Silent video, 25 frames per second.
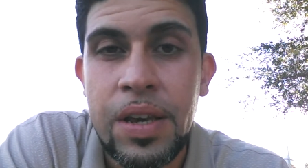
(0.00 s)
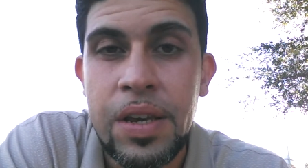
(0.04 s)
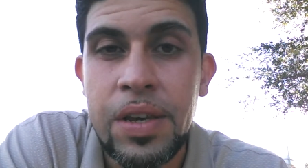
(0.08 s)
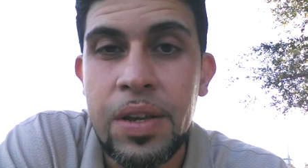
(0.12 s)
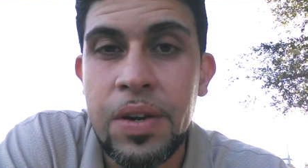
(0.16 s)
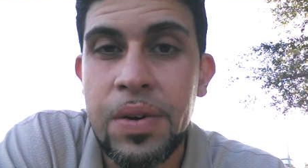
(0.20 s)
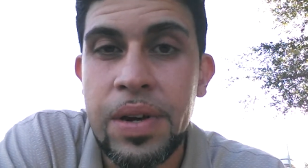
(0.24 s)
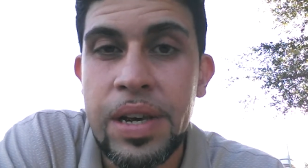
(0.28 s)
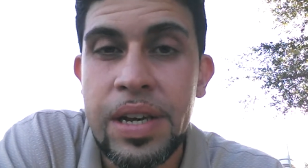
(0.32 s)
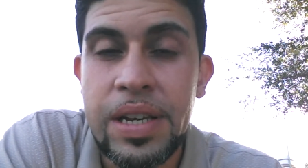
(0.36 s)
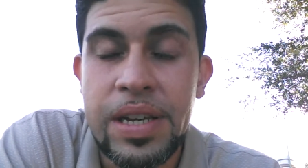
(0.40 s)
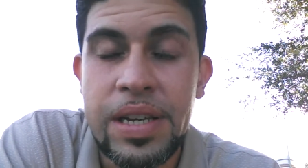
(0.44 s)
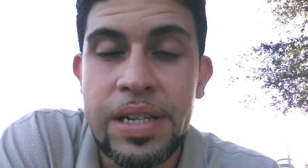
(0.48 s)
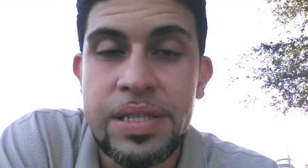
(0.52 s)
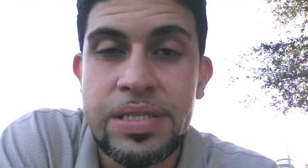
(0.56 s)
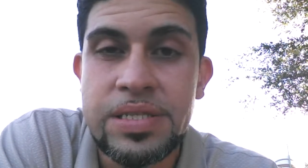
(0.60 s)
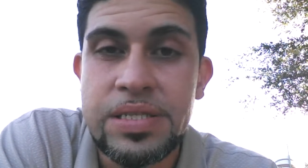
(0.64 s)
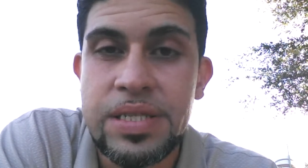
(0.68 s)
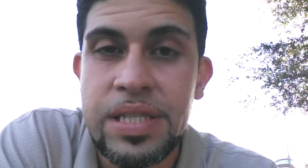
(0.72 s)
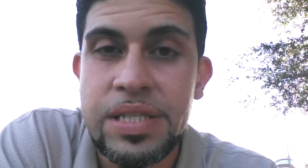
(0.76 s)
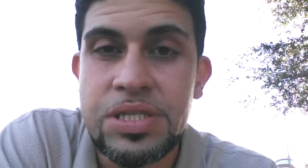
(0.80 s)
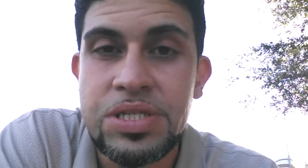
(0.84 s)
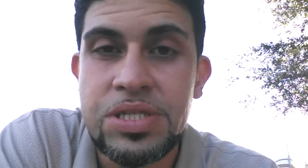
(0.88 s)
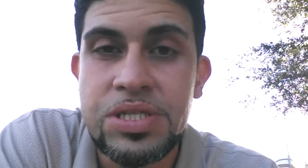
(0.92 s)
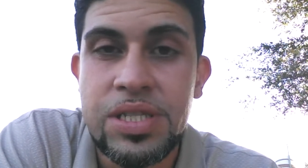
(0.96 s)
you know, it,
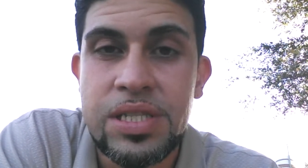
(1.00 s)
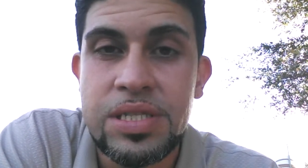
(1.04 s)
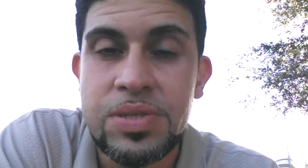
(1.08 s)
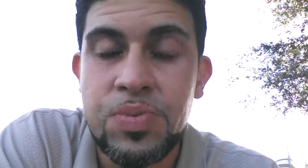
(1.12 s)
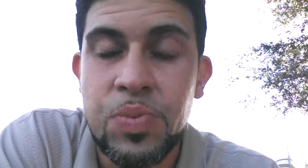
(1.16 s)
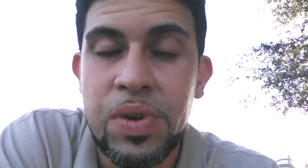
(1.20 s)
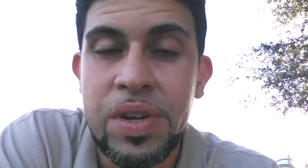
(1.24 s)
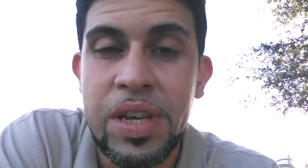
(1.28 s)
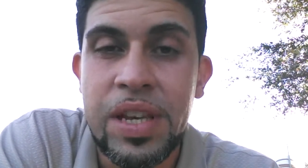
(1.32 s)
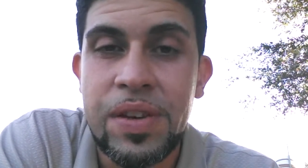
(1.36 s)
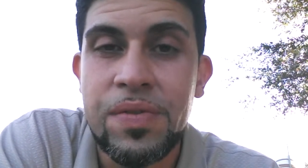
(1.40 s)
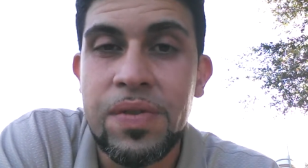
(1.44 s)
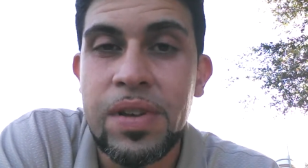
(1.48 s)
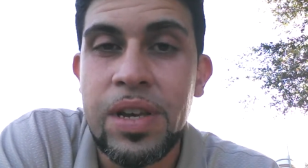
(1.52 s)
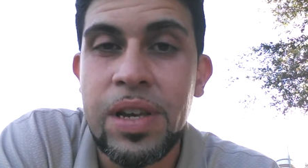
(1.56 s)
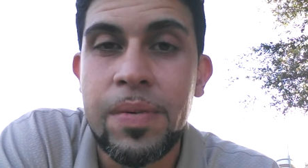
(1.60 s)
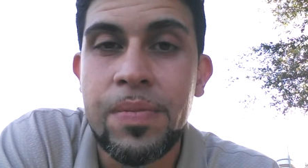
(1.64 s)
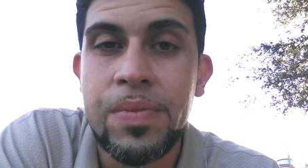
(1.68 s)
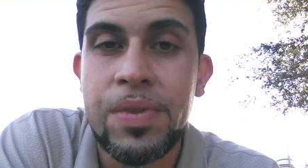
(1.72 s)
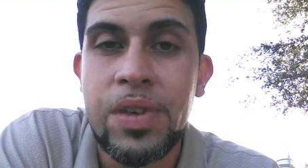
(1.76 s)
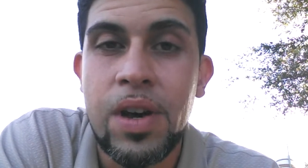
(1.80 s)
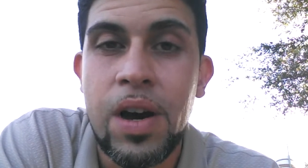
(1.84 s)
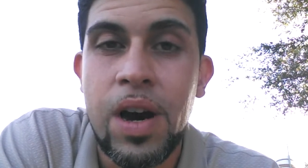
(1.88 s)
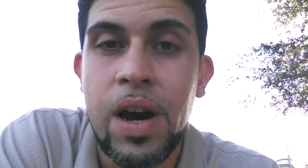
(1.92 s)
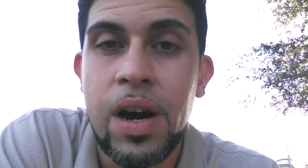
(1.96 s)
it's, it's just we're giving
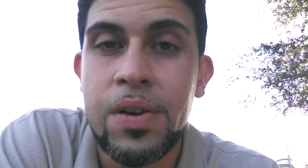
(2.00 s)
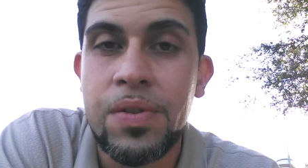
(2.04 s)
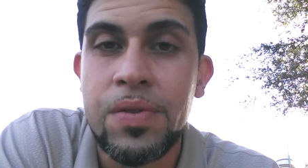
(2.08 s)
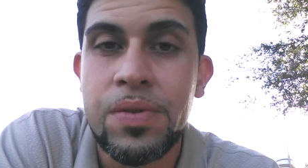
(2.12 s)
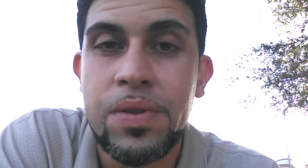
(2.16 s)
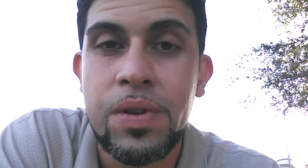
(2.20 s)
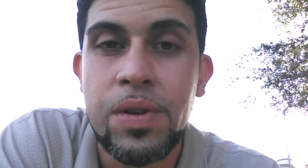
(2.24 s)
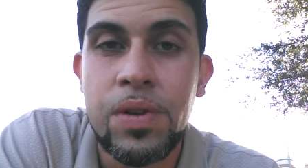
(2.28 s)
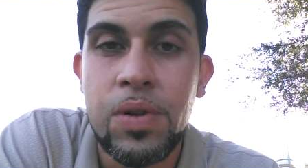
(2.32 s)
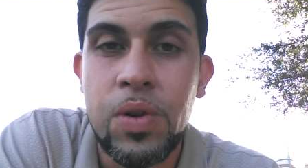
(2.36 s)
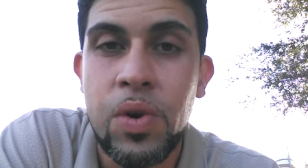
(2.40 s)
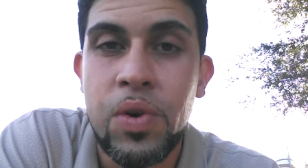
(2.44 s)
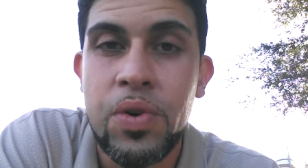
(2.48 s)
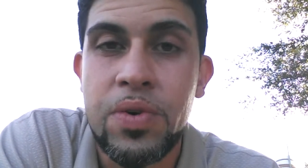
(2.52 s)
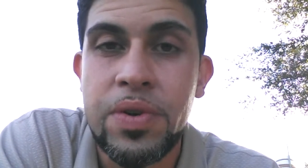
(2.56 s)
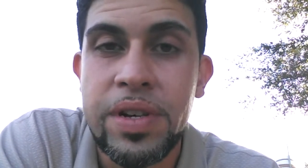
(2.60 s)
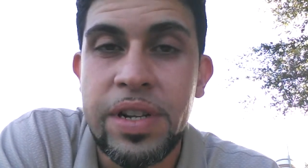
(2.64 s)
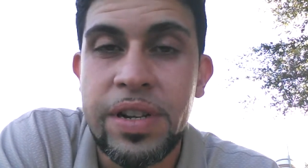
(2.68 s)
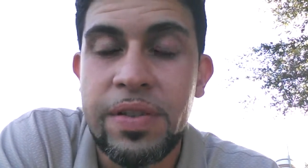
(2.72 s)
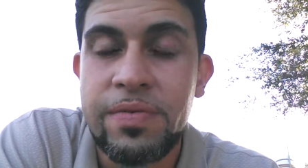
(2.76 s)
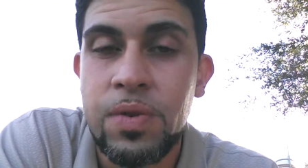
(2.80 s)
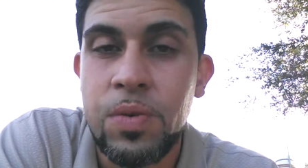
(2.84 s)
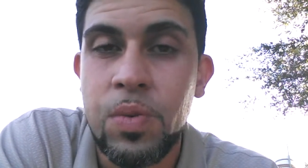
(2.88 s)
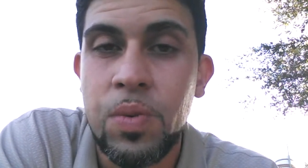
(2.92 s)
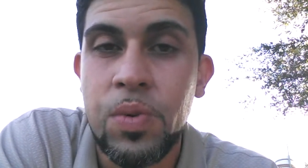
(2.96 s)
Him the honor and the glory,
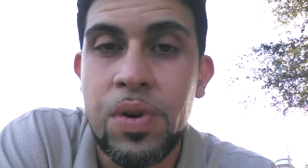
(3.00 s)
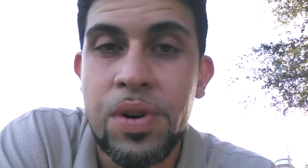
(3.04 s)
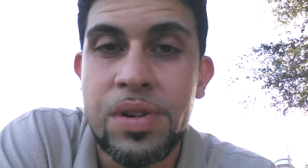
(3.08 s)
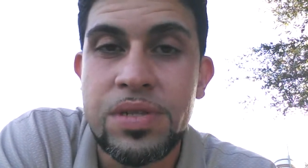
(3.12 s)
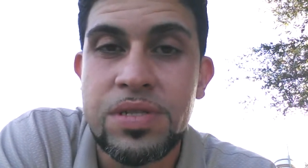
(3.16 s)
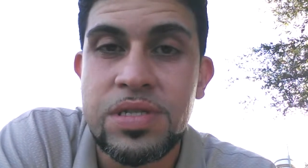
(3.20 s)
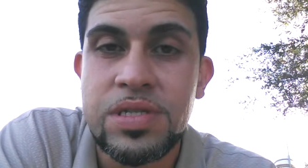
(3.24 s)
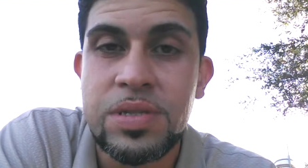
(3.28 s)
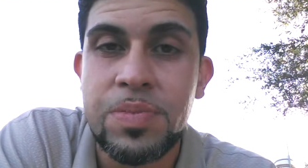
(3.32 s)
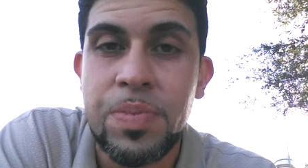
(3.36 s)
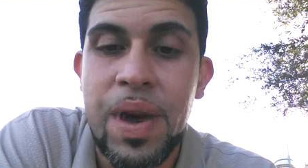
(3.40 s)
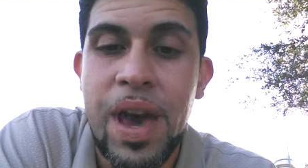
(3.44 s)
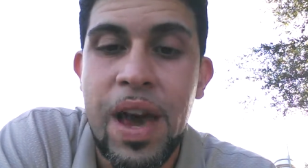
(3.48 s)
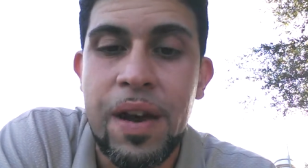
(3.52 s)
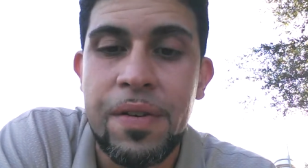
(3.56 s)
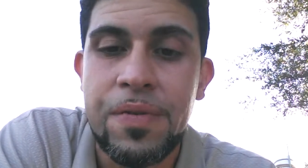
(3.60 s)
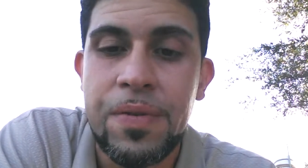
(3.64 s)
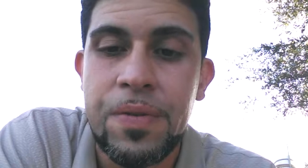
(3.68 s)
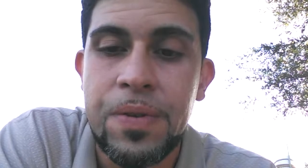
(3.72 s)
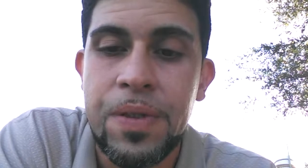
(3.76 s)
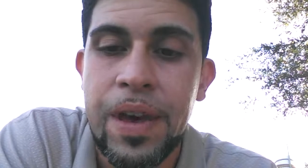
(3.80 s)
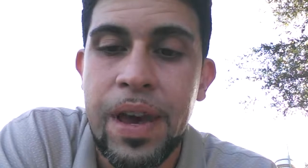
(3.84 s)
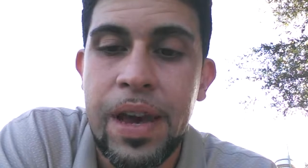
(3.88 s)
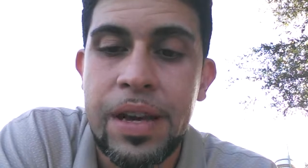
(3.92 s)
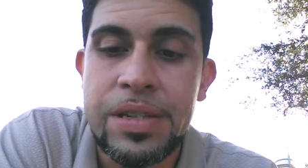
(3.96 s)
and He rewards us back
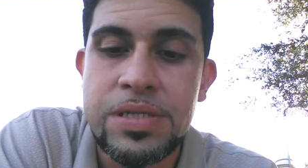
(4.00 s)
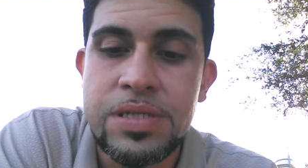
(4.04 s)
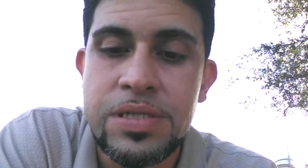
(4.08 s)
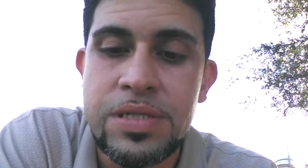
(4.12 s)
for that.